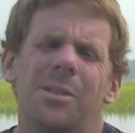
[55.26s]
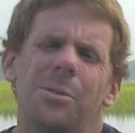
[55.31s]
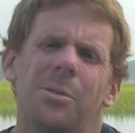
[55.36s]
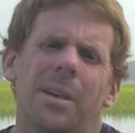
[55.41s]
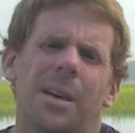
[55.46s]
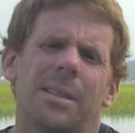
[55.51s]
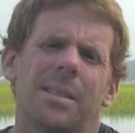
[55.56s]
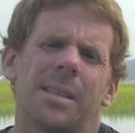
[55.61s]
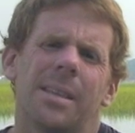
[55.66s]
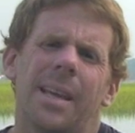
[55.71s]

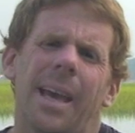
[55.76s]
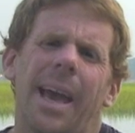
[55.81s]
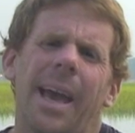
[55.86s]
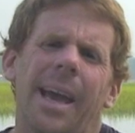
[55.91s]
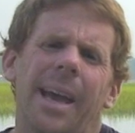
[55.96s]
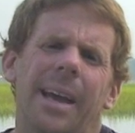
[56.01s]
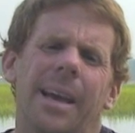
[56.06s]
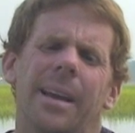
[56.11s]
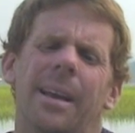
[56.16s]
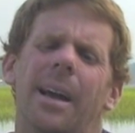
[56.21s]

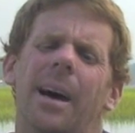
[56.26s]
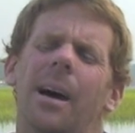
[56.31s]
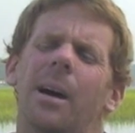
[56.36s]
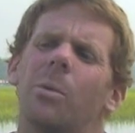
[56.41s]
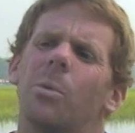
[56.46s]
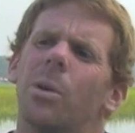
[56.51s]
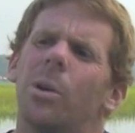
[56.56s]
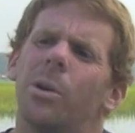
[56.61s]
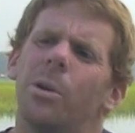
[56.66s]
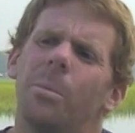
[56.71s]
2008, I
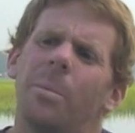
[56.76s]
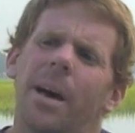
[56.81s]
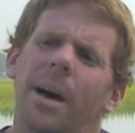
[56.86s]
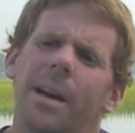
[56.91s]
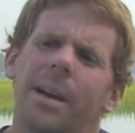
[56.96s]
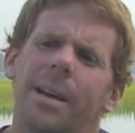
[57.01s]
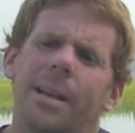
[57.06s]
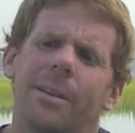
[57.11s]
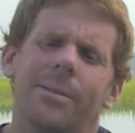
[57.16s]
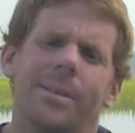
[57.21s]
wrote
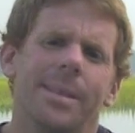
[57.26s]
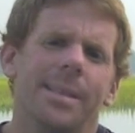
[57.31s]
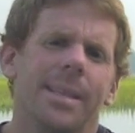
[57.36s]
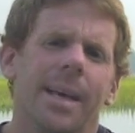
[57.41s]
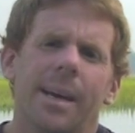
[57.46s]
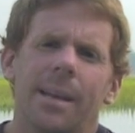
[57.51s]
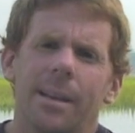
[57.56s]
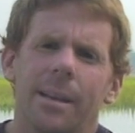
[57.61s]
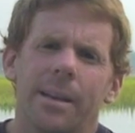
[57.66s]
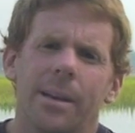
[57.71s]
about an even
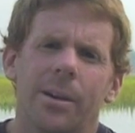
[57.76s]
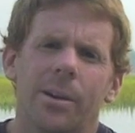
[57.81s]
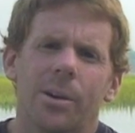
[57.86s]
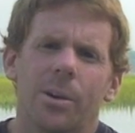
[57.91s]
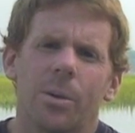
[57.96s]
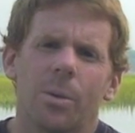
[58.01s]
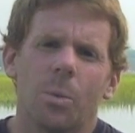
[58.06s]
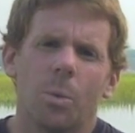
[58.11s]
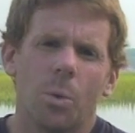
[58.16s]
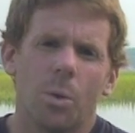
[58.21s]

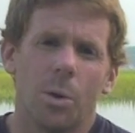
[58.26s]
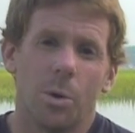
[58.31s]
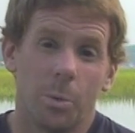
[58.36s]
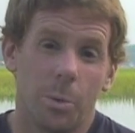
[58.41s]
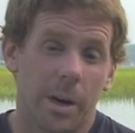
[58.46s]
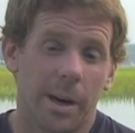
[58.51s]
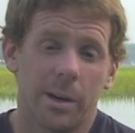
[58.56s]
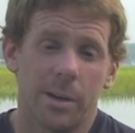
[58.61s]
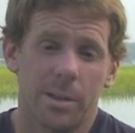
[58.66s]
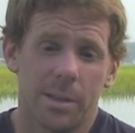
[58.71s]
deadlier world
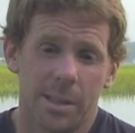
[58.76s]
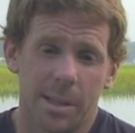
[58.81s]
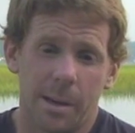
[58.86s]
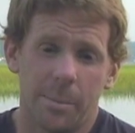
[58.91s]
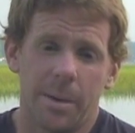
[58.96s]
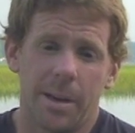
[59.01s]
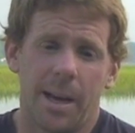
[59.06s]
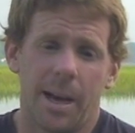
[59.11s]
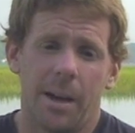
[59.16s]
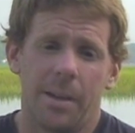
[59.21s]
record
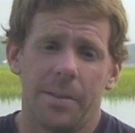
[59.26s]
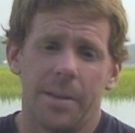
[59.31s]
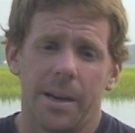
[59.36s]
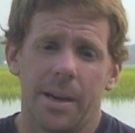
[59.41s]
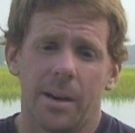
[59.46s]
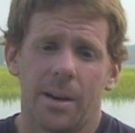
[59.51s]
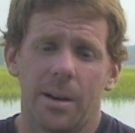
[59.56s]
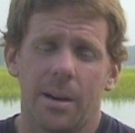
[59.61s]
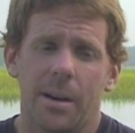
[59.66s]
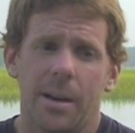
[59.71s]
summit out
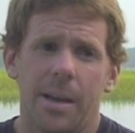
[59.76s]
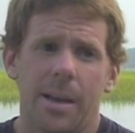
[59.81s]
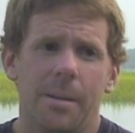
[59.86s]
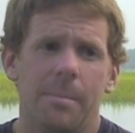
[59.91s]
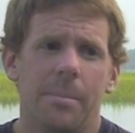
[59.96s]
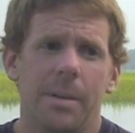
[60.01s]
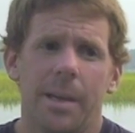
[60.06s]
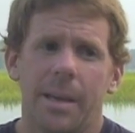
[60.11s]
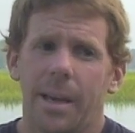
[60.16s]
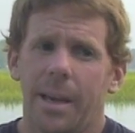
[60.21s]
there
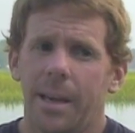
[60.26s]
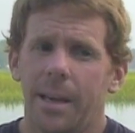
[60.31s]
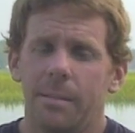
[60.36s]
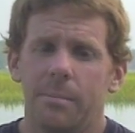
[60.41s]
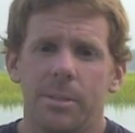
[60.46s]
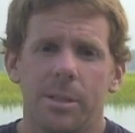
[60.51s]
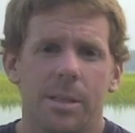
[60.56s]
and became